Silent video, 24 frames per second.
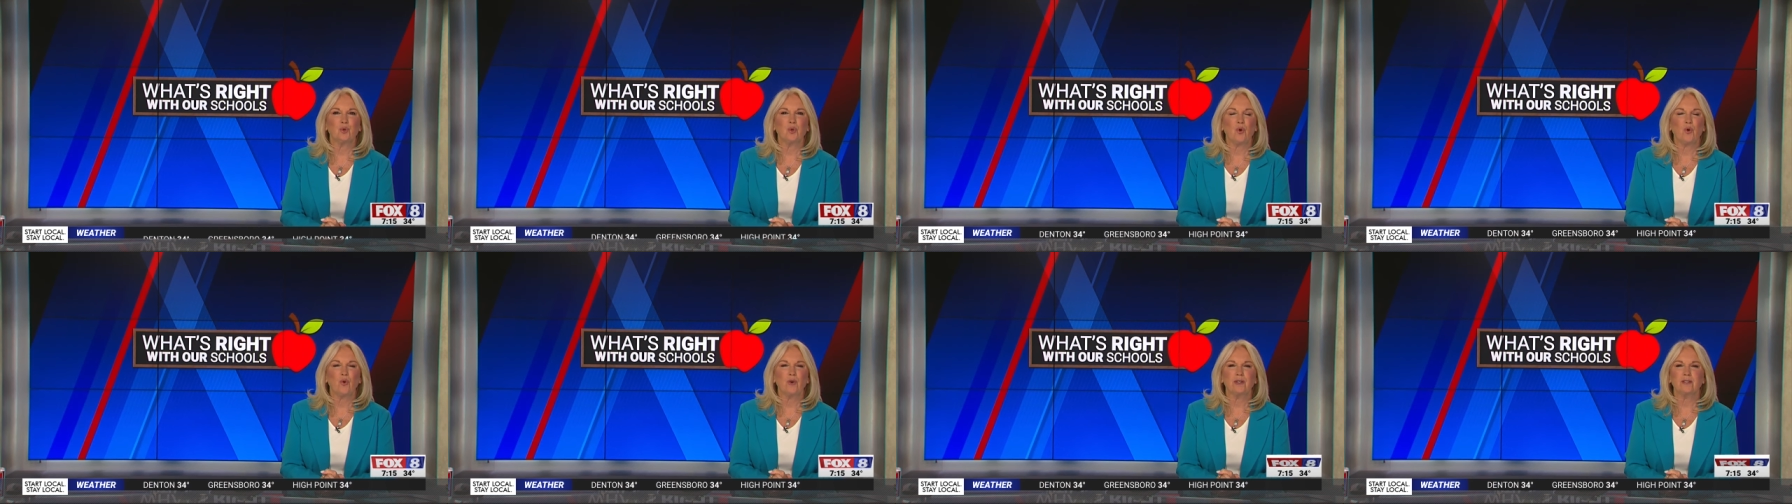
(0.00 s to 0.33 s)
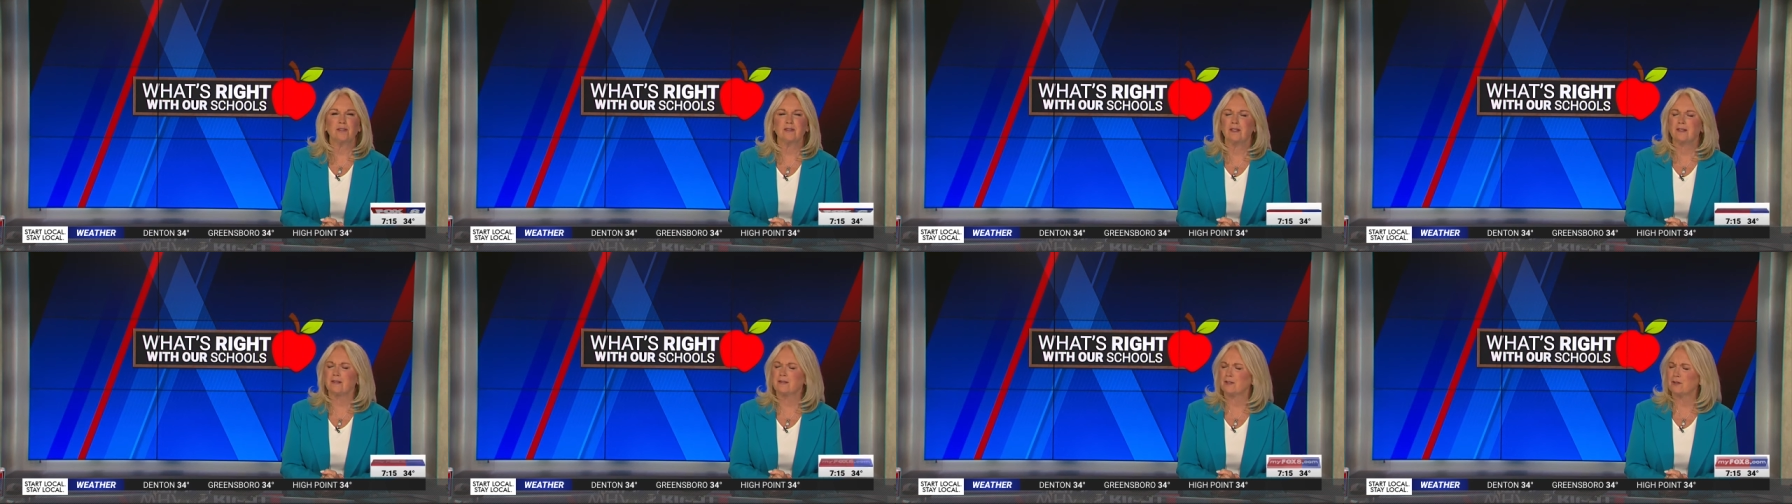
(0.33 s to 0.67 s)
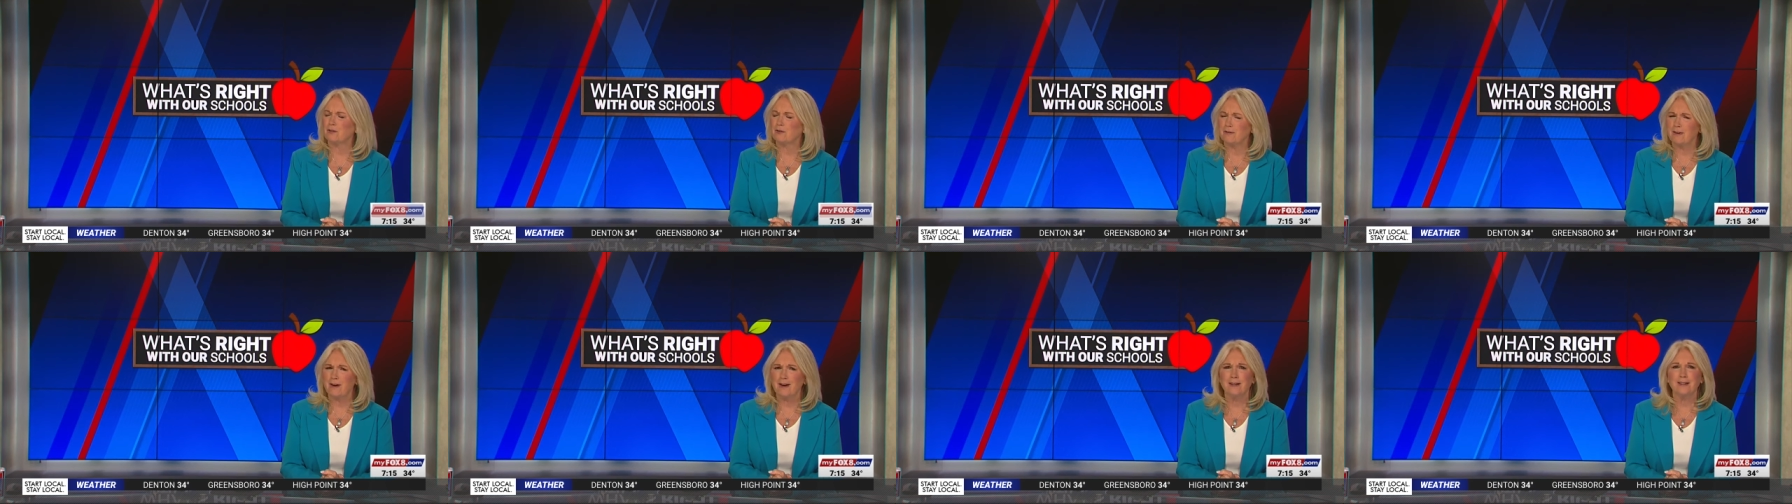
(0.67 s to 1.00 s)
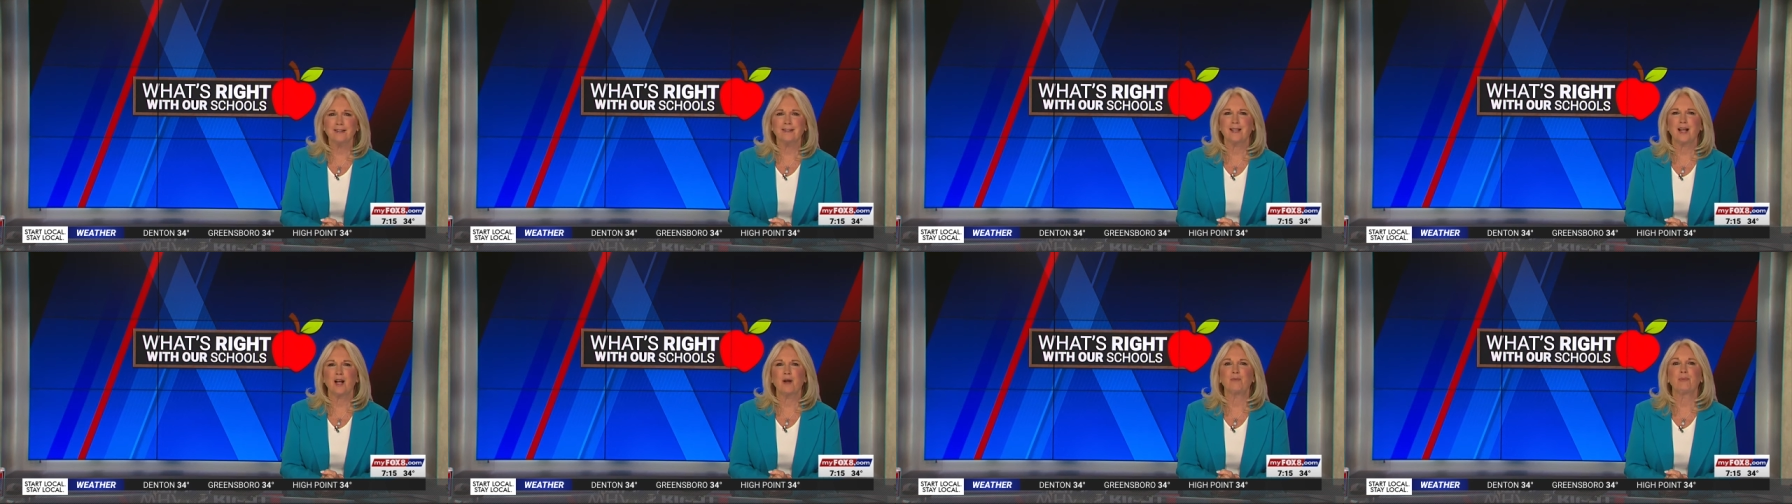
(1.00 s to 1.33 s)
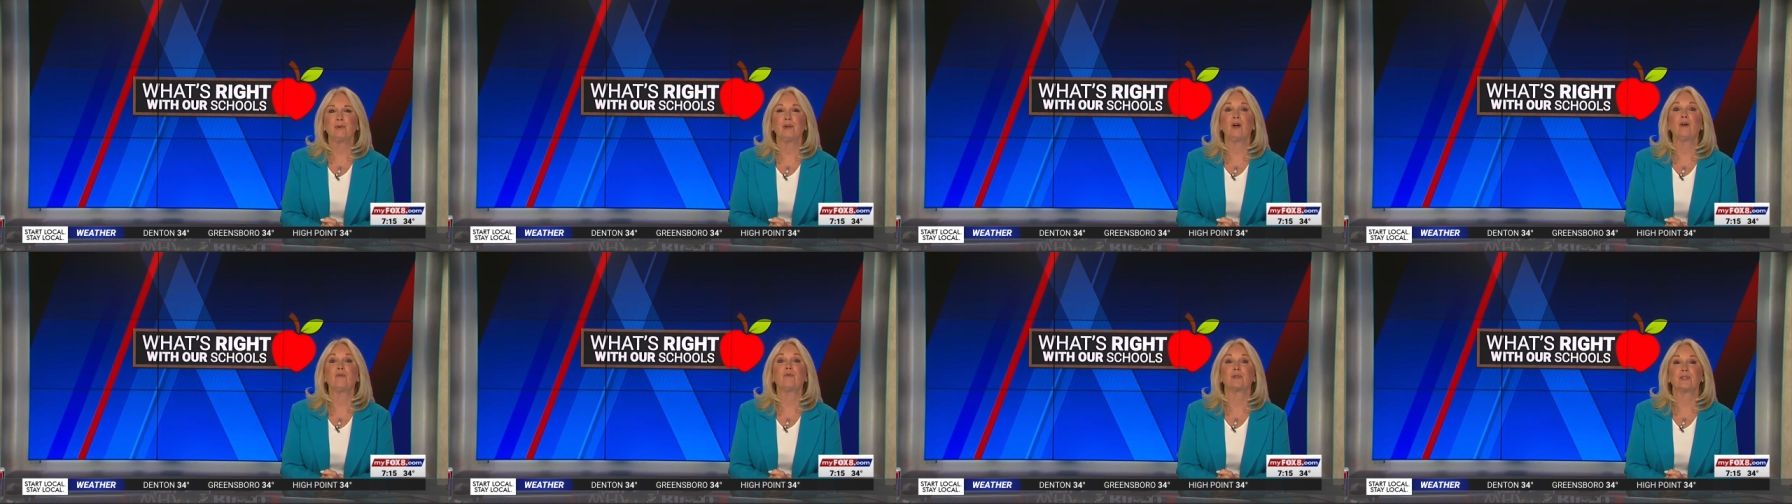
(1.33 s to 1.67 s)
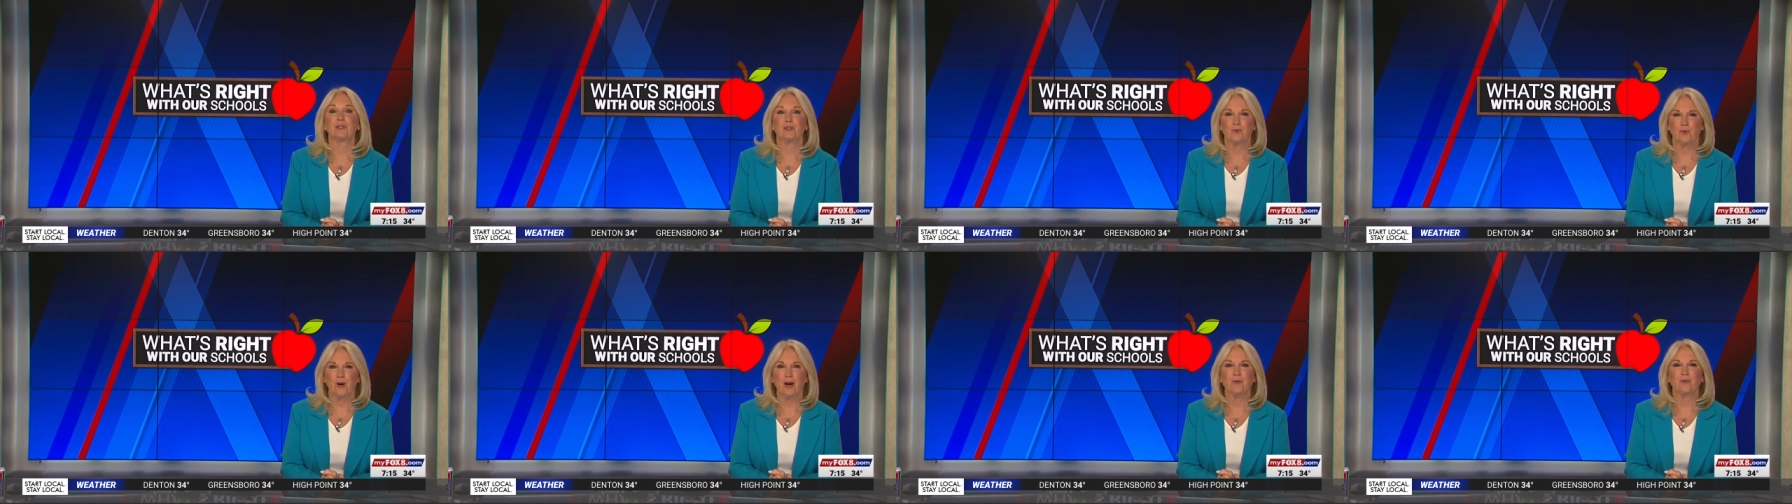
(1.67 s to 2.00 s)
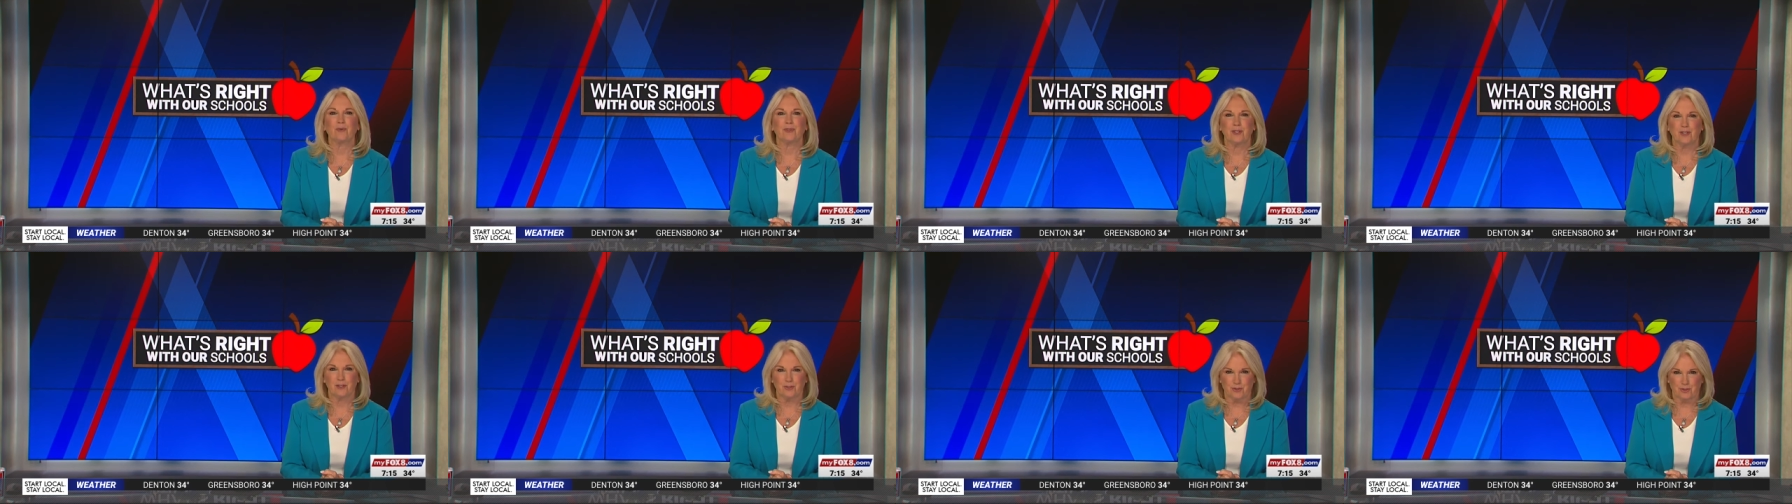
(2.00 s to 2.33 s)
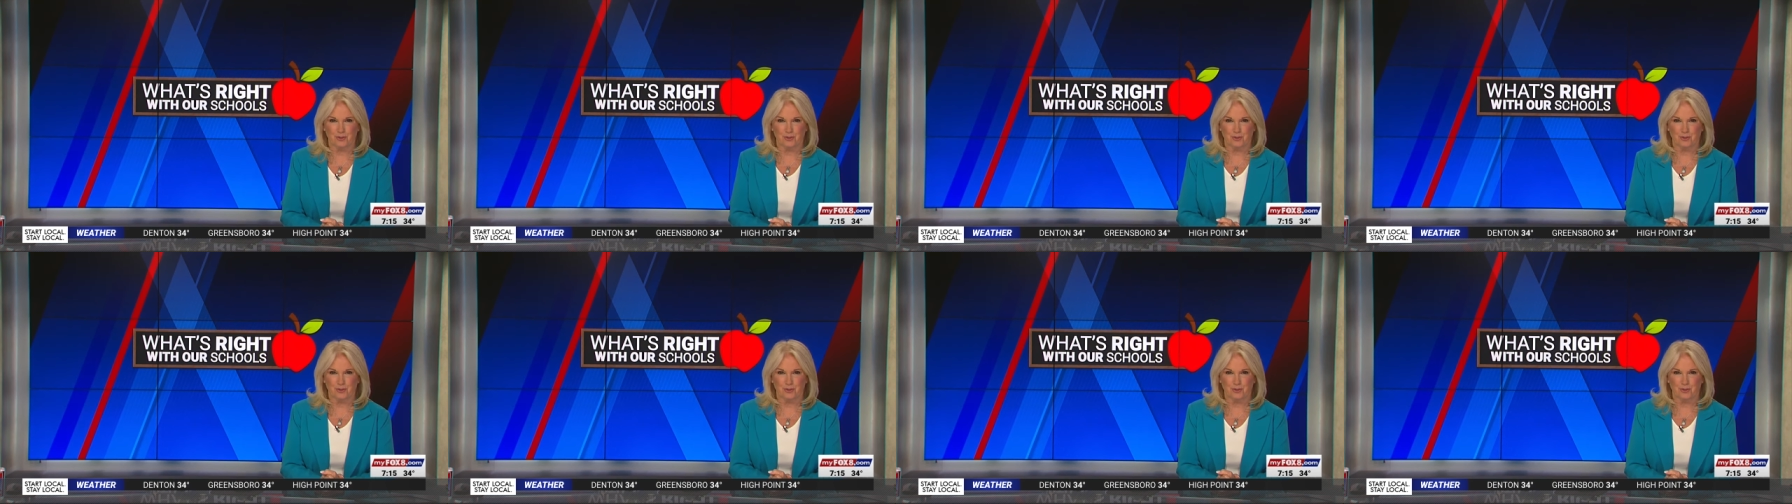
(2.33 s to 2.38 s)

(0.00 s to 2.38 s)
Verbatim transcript: chorus is a great example of what's right with our